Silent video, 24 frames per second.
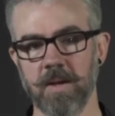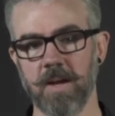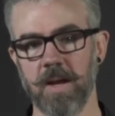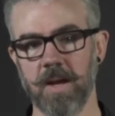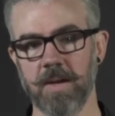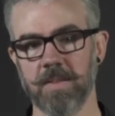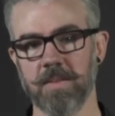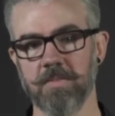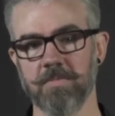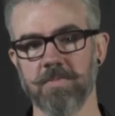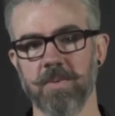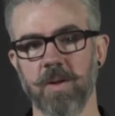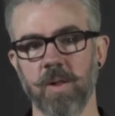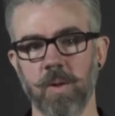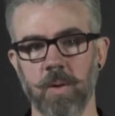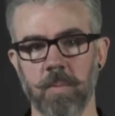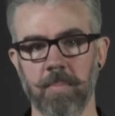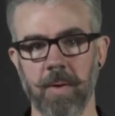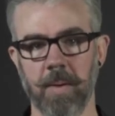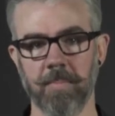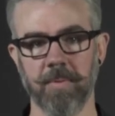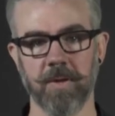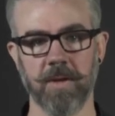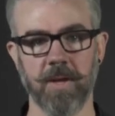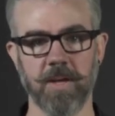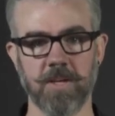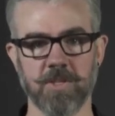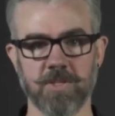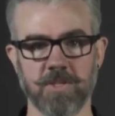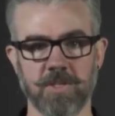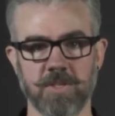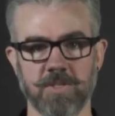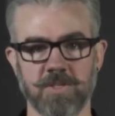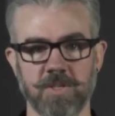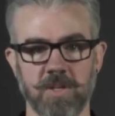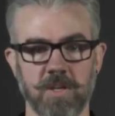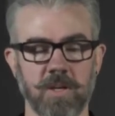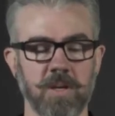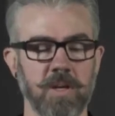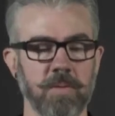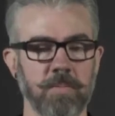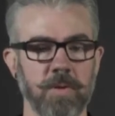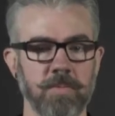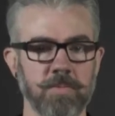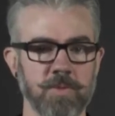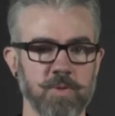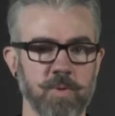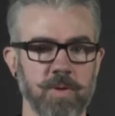And then follow-up applications are going to
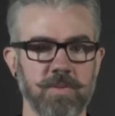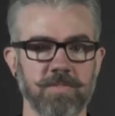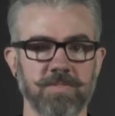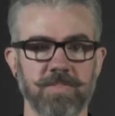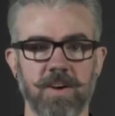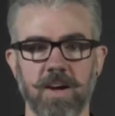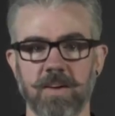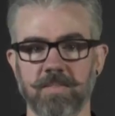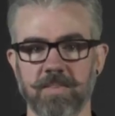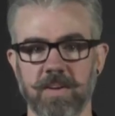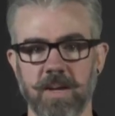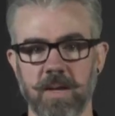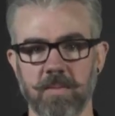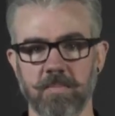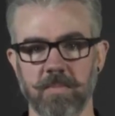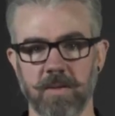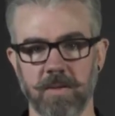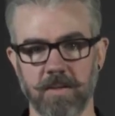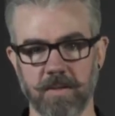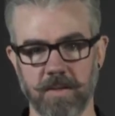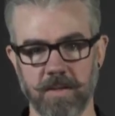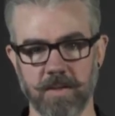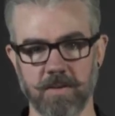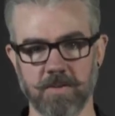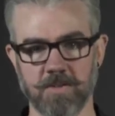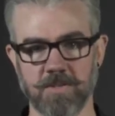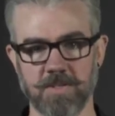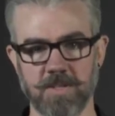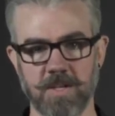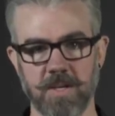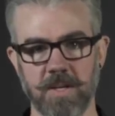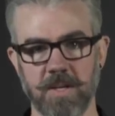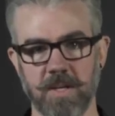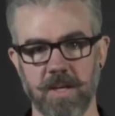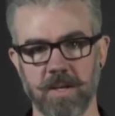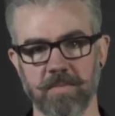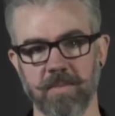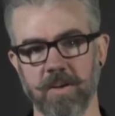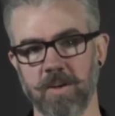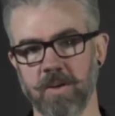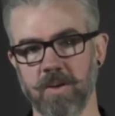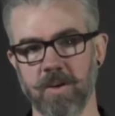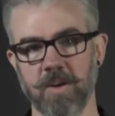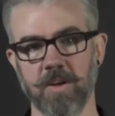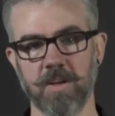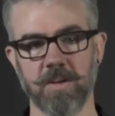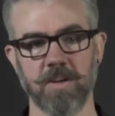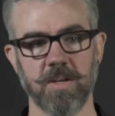be between 5 and 8 milliliters, giving
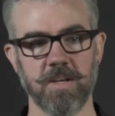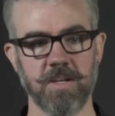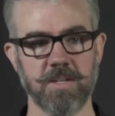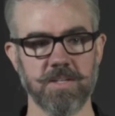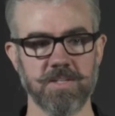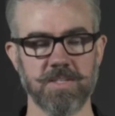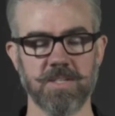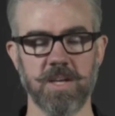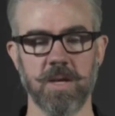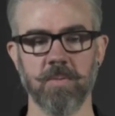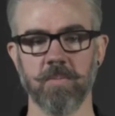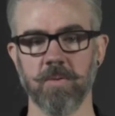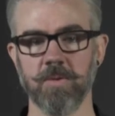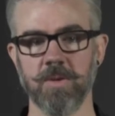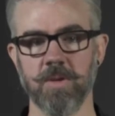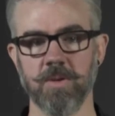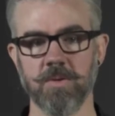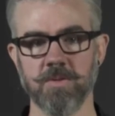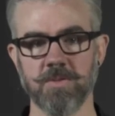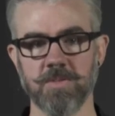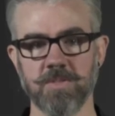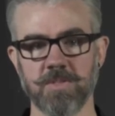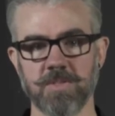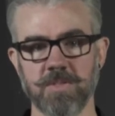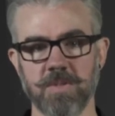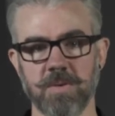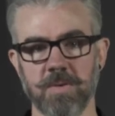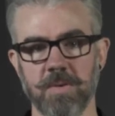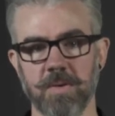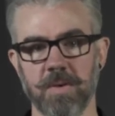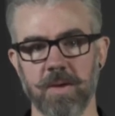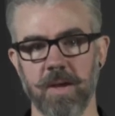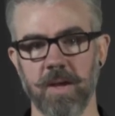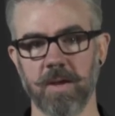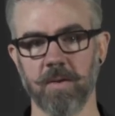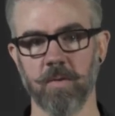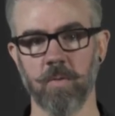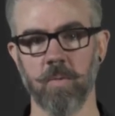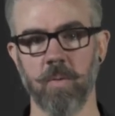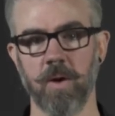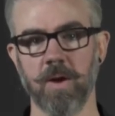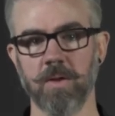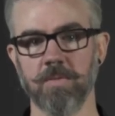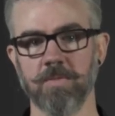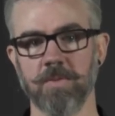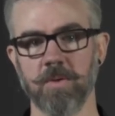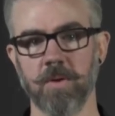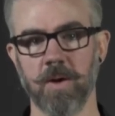good, stable use and
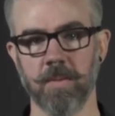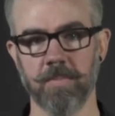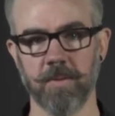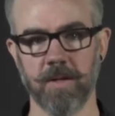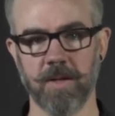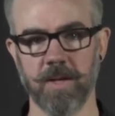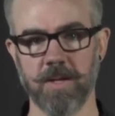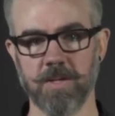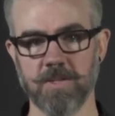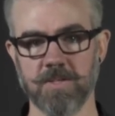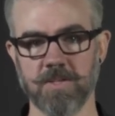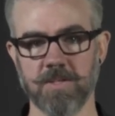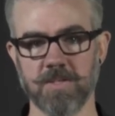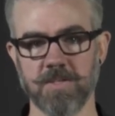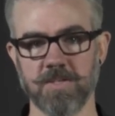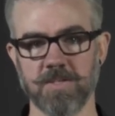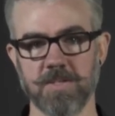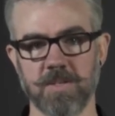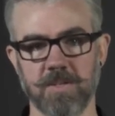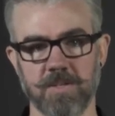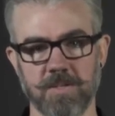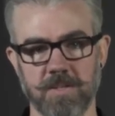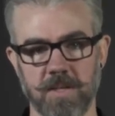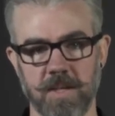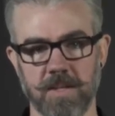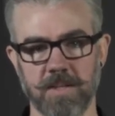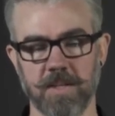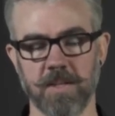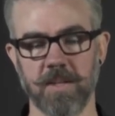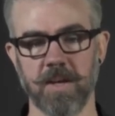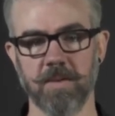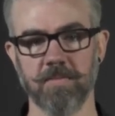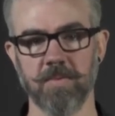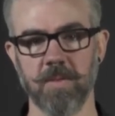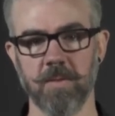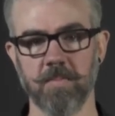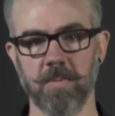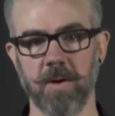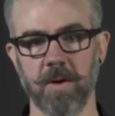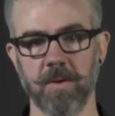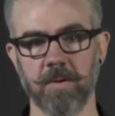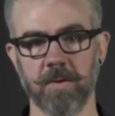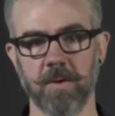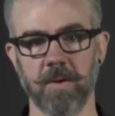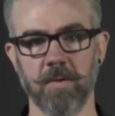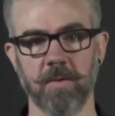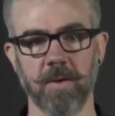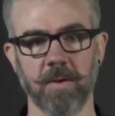quite a few applications to get the life of the
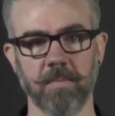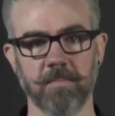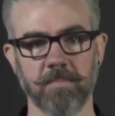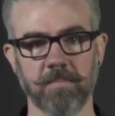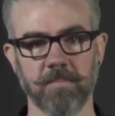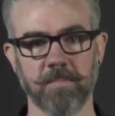bottle going.